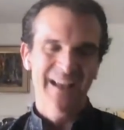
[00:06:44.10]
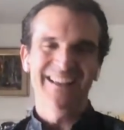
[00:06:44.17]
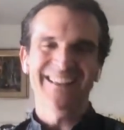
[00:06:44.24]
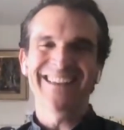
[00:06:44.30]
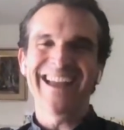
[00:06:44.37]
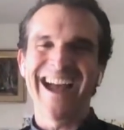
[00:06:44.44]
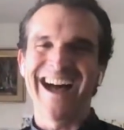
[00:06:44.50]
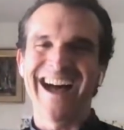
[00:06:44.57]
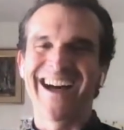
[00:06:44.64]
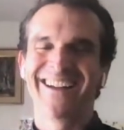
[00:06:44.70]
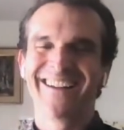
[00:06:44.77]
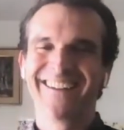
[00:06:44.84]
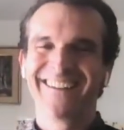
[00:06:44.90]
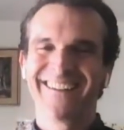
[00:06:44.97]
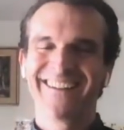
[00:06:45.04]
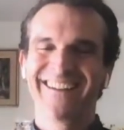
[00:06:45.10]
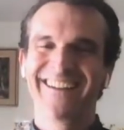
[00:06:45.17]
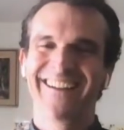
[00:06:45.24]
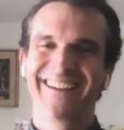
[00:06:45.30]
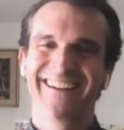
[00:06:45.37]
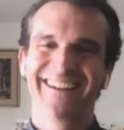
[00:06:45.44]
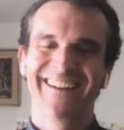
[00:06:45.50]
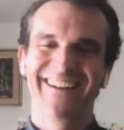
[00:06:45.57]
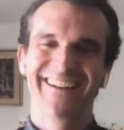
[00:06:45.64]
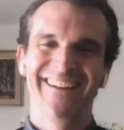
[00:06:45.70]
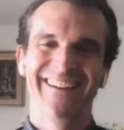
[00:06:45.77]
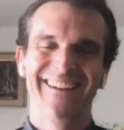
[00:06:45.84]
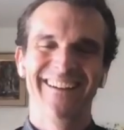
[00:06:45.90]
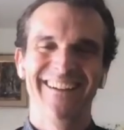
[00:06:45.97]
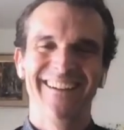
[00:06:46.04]

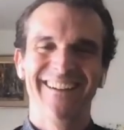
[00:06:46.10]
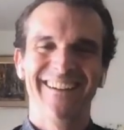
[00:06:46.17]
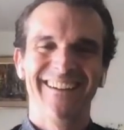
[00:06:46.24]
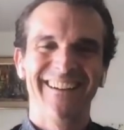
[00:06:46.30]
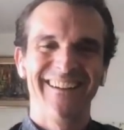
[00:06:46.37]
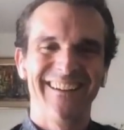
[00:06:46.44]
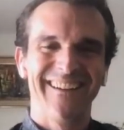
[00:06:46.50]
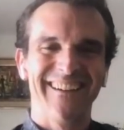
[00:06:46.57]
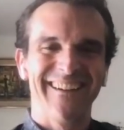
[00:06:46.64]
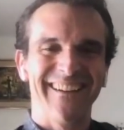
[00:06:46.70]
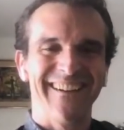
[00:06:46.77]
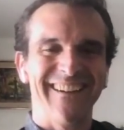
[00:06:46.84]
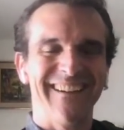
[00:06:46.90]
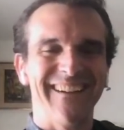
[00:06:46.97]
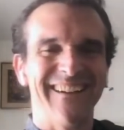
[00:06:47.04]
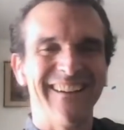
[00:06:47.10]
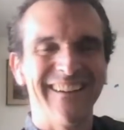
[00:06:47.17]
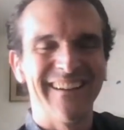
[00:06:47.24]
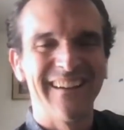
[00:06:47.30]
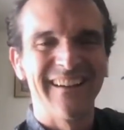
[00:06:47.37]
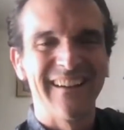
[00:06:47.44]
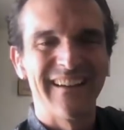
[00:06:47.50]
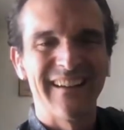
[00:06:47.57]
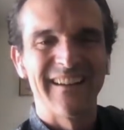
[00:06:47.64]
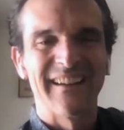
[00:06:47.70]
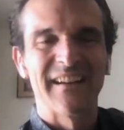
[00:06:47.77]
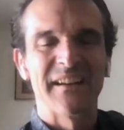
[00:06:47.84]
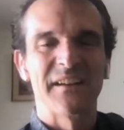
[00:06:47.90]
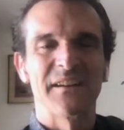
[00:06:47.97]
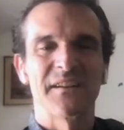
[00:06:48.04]

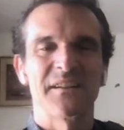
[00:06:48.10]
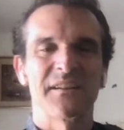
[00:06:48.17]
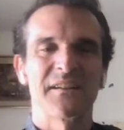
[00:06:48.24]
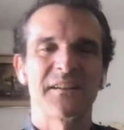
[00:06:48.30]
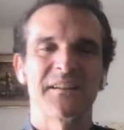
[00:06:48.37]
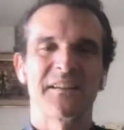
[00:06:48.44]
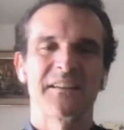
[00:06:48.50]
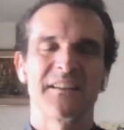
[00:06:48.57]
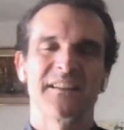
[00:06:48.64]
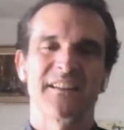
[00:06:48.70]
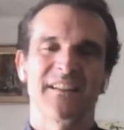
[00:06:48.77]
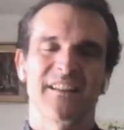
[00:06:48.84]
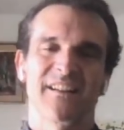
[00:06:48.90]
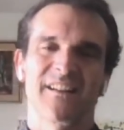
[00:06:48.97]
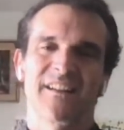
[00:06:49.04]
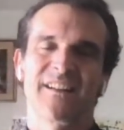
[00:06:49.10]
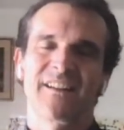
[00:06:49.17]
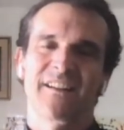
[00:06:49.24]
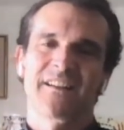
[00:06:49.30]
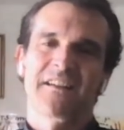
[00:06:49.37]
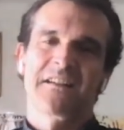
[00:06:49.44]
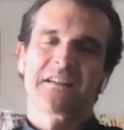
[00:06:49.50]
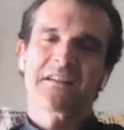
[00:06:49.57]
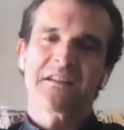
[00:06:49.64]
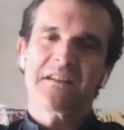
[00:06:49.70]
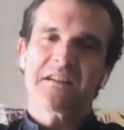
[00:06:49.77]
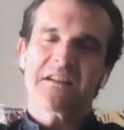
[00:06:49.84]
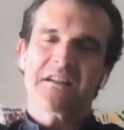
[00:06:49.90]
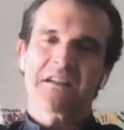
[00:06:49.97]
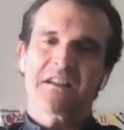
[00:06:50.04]

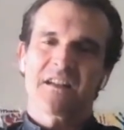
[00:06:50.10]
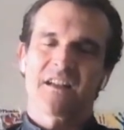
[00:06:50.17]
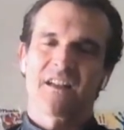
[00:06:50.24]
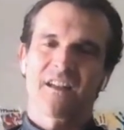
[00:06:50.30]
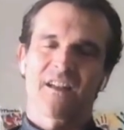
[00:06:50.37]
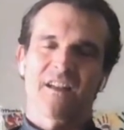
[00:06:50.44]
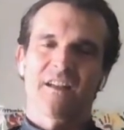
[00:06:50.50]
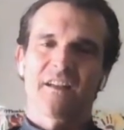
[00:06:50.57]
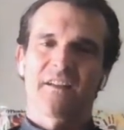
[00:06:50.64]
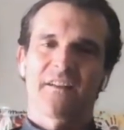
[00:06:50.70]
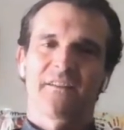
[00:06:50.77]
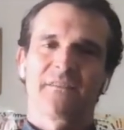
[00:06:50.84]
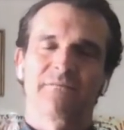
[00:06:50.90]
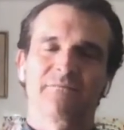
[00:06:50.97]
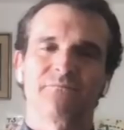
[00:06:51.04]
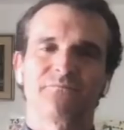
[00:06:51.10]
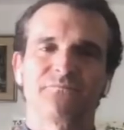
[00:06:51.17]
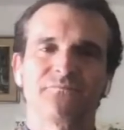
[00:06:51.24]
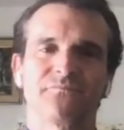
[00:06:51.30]
(not speaking)